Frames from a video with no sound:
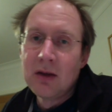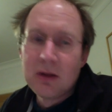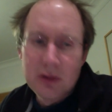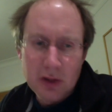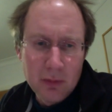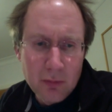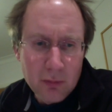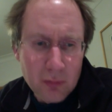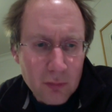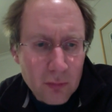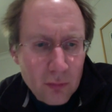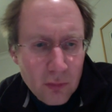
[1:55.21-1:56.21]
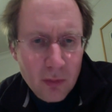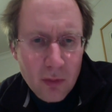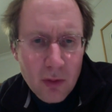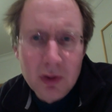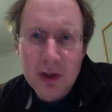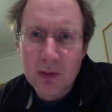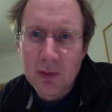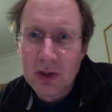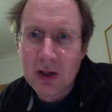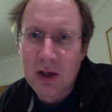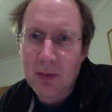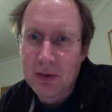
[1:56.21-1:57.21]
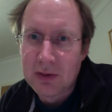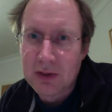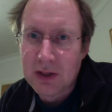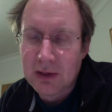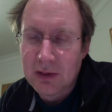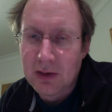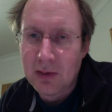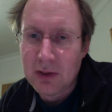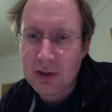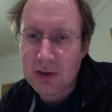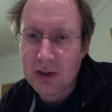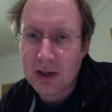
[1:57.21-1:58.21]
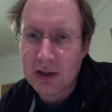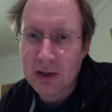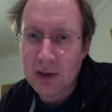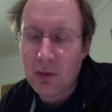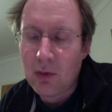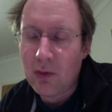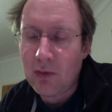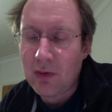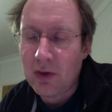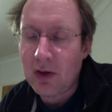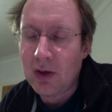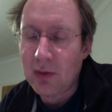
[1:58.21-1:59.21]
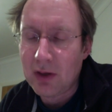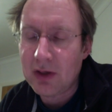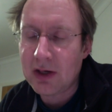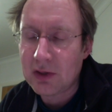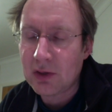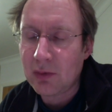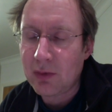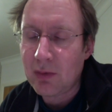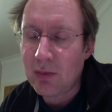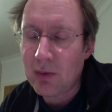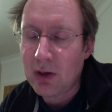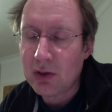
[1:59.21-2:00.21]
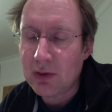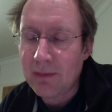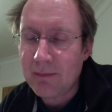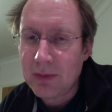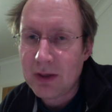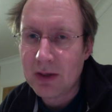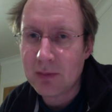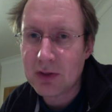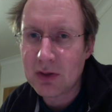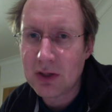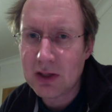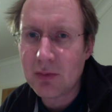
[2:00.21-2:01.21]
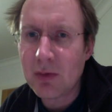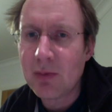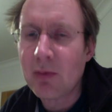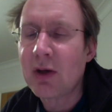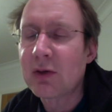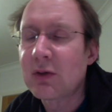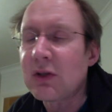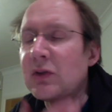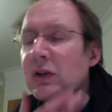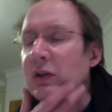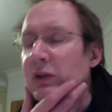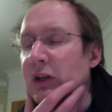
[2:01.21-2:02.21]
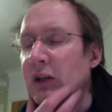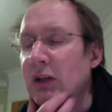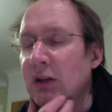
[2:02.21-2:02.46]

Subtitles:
So what we're going to be thinking about today is the idea of a national minimum wage. So the national minimum wage was introduced in